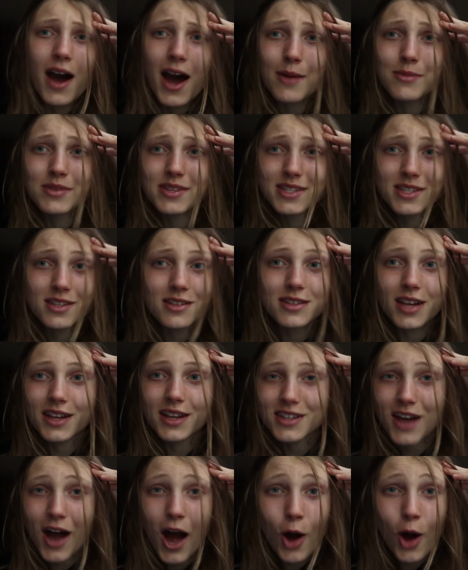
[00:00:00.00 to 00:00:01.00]
I'm still
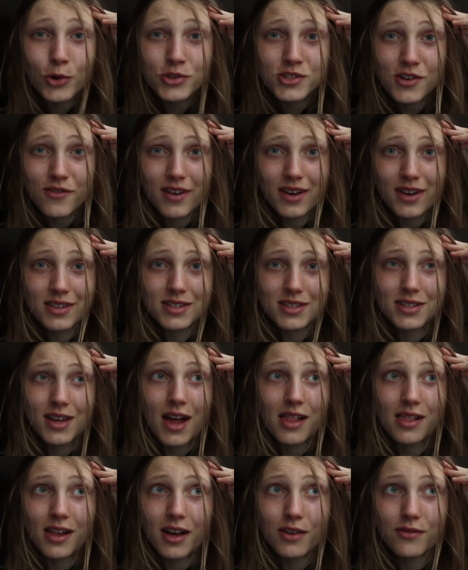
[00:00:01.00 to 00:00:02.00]
not out of it
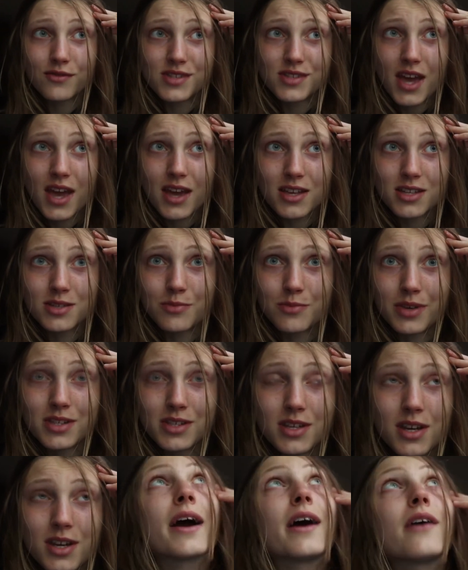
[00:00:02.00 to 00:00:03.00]
a lot of days,
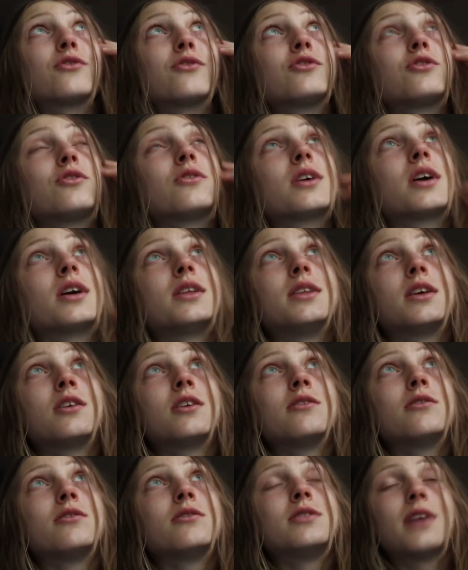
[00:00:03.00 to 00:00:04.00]
but I have to look at the
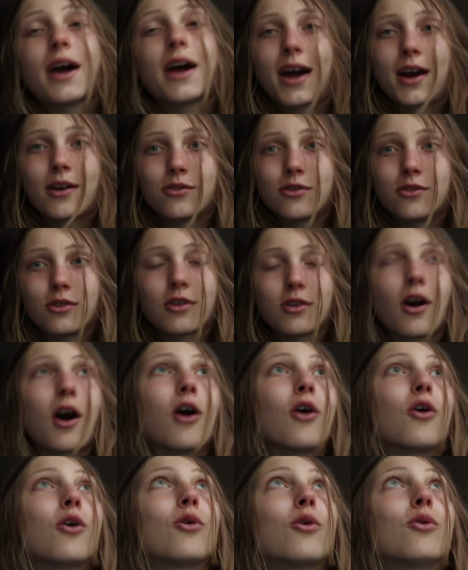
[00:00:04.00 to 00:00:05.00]
good. I have to look,
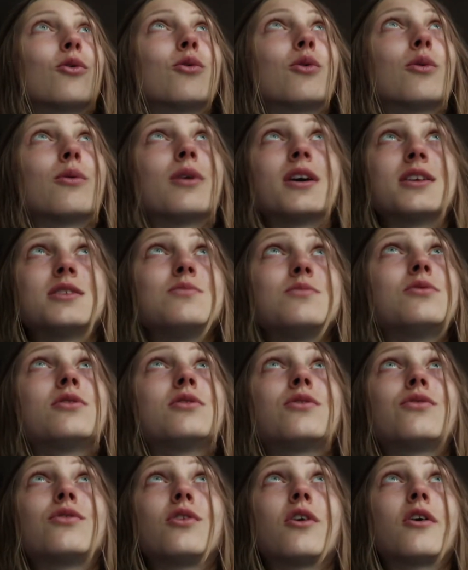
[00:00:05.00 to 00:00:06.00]
oh, it's
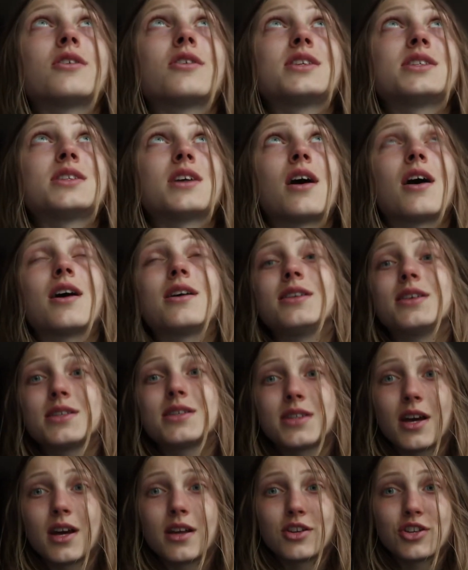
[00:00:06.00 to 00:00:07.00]
beautiful outside, the
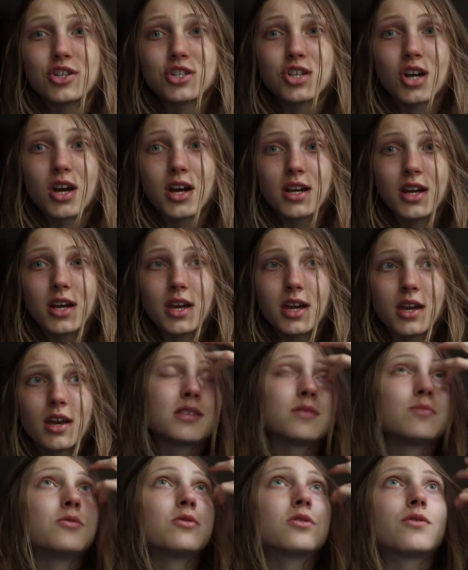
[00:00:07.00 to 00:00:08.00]
sun is shining.
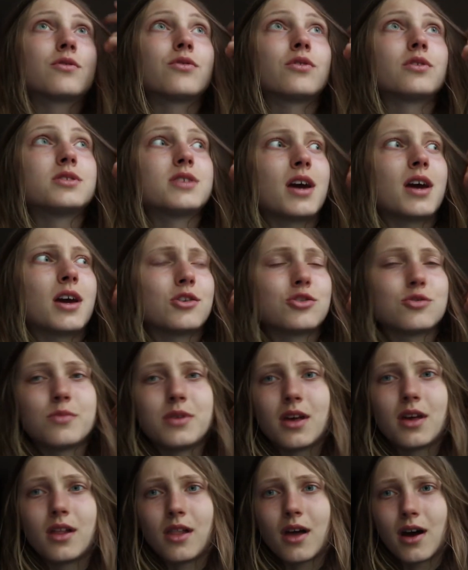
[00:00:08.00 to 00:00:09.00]
It's a beautiful day to
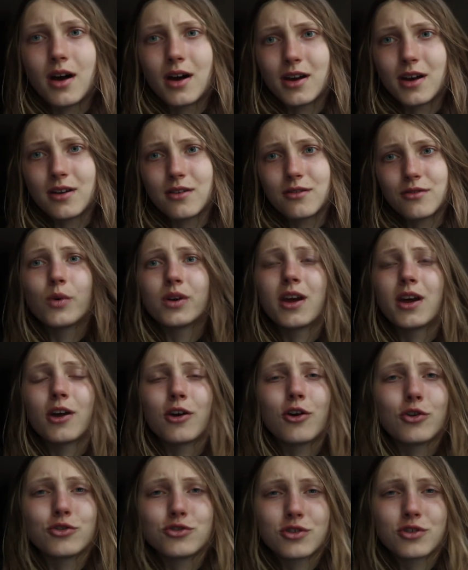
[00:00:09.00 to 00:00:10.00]
be alive. When I
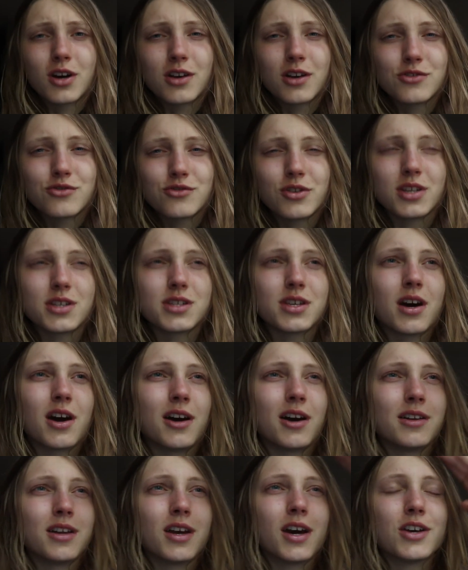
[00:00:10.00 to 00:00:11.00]
go to
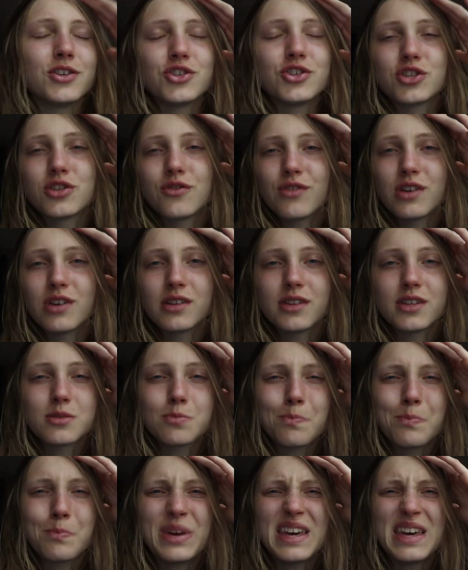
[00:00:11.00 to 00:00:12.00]
countryside, I just feel this
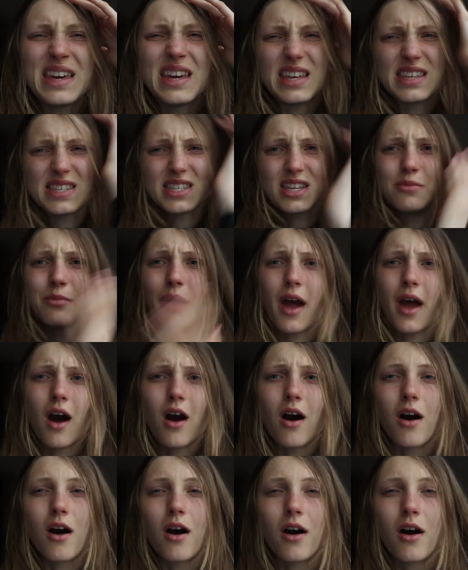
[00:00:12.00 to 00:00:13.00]
peace in my
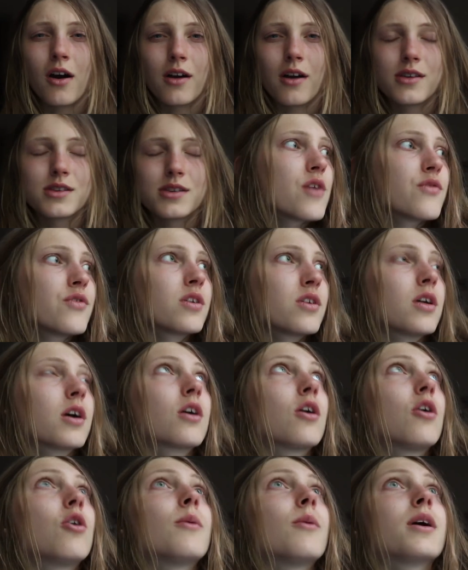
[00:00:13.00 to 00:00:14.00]
heart. I feel
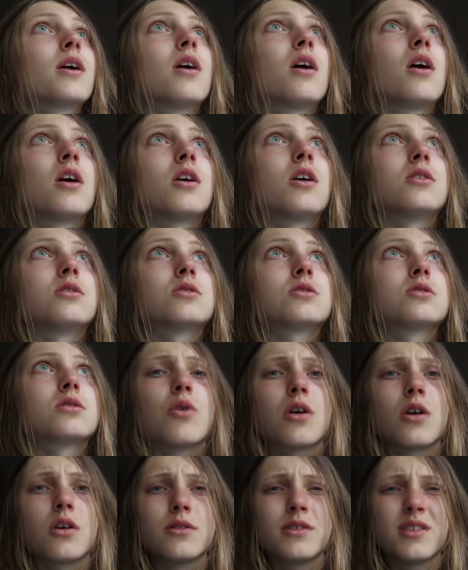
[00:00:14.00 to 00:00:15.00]
like, oh my gosh,
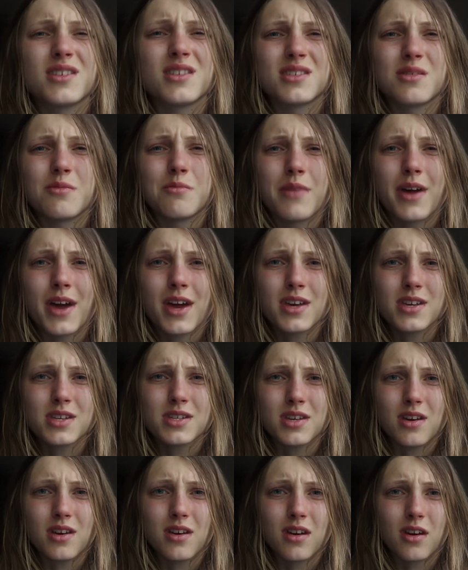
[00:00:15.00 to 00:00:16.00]
world is
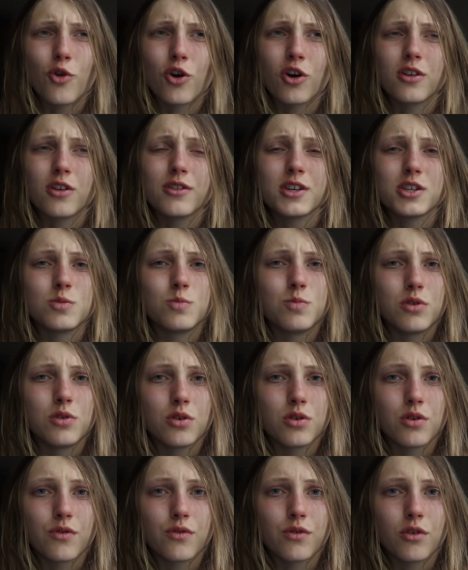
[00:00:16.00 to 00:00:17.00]
amazing. World is
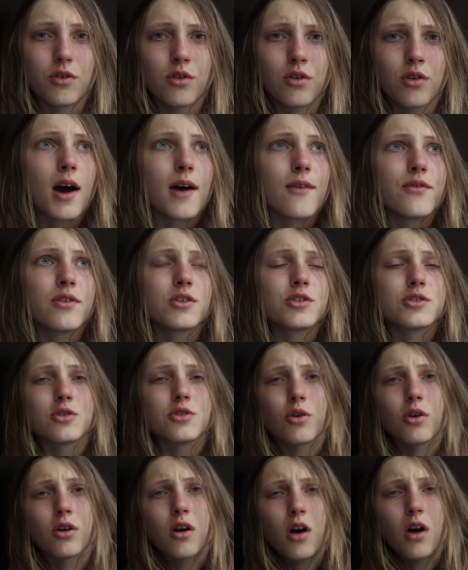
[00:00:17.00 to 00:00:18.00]
beautiful. I feel
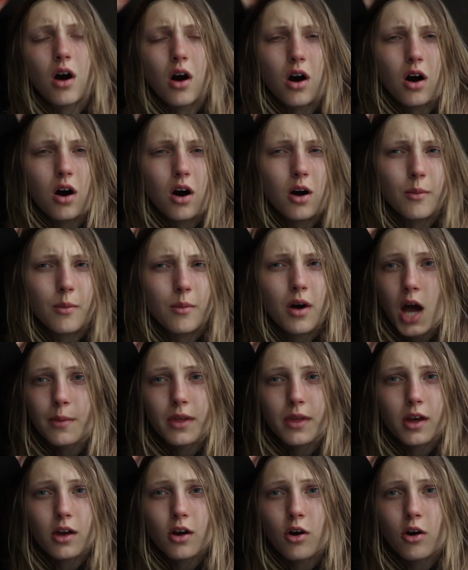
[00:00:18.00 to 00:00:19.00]
so calm.
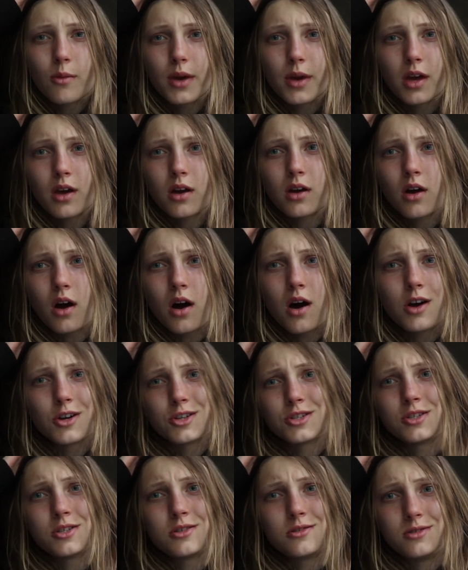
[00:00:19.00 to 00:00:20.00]
I'm like, oh my
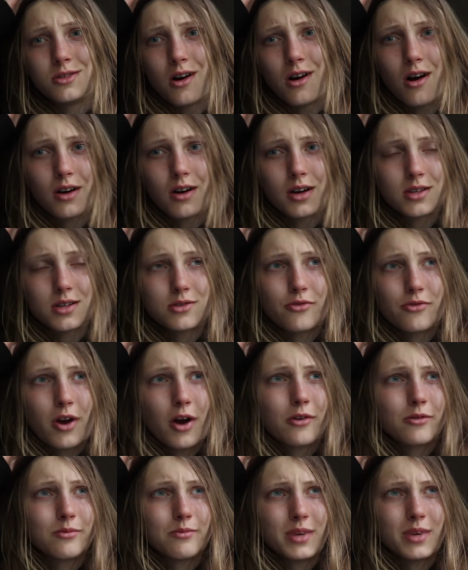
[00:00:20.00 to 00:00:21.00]
gosh, this dog is
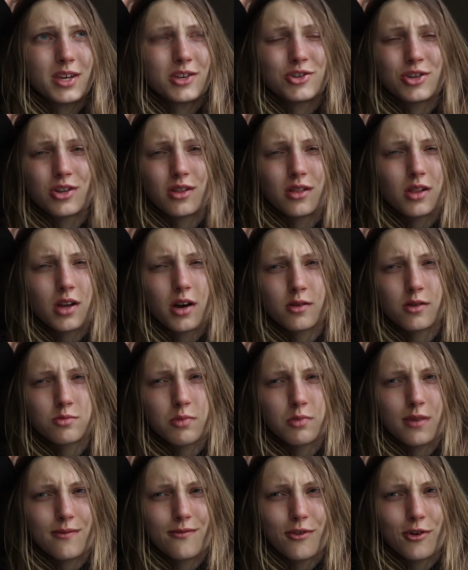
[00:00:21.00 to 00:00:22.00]
around me. She loves
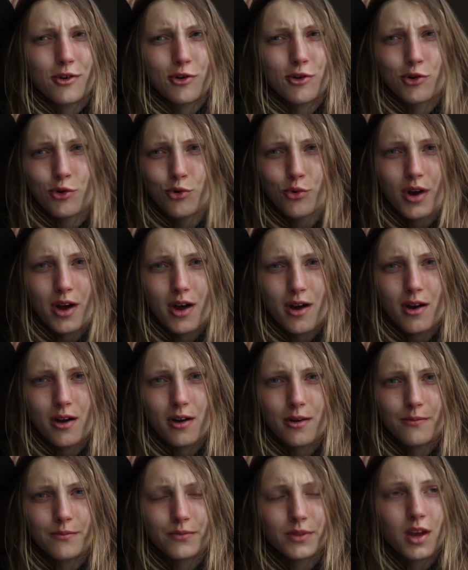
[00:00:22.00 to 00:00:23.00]
me for who I
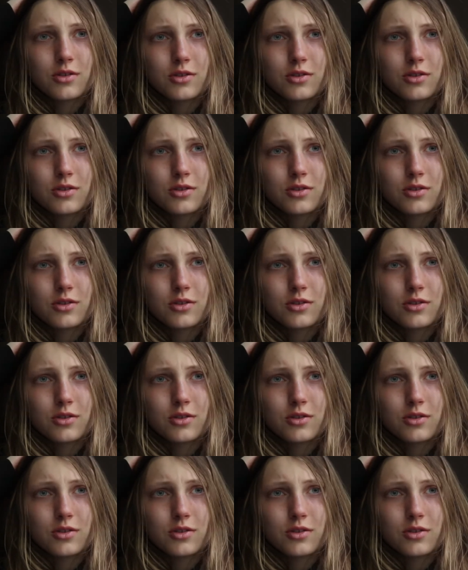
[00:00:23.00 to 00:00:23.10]
am.